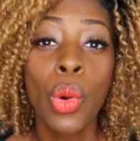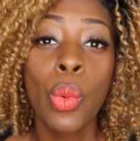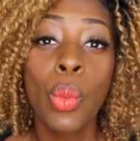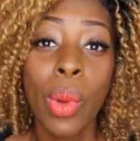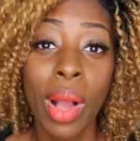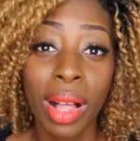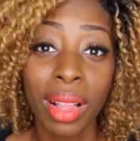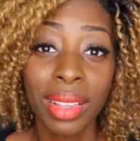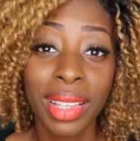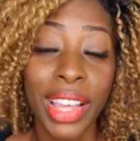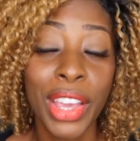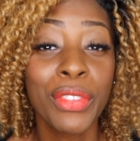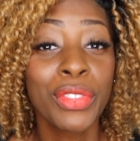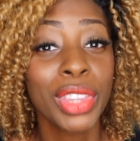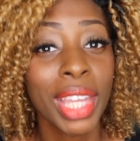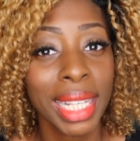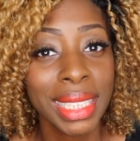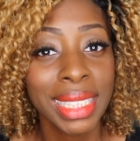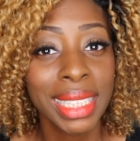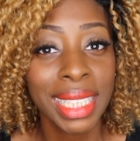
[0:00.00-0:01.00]
Well,
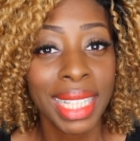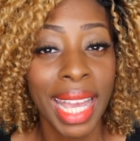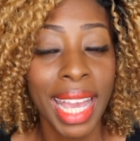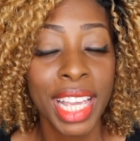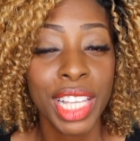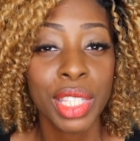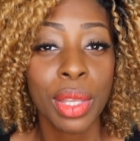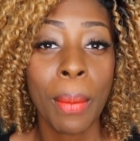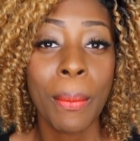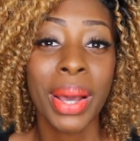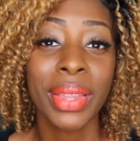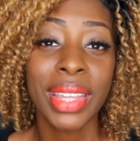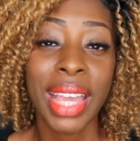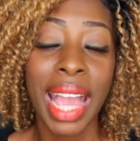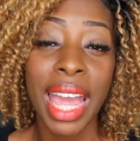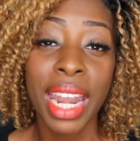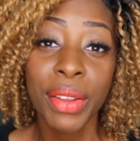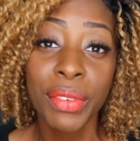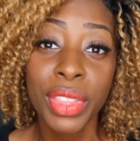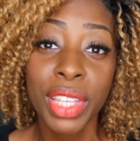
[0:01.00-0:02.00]
if that's the case, by the
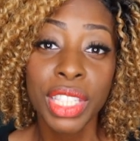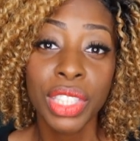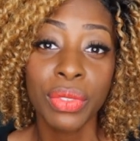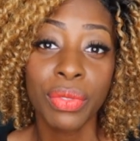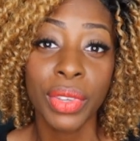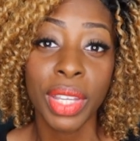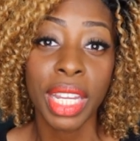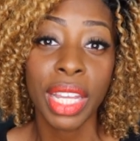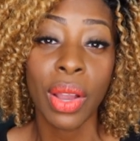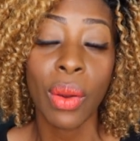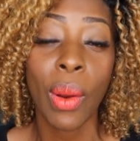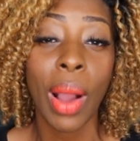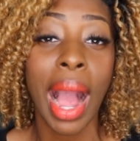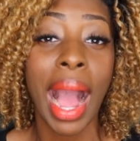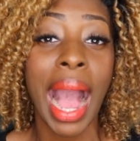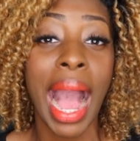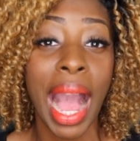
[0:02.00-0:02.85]
end of this video,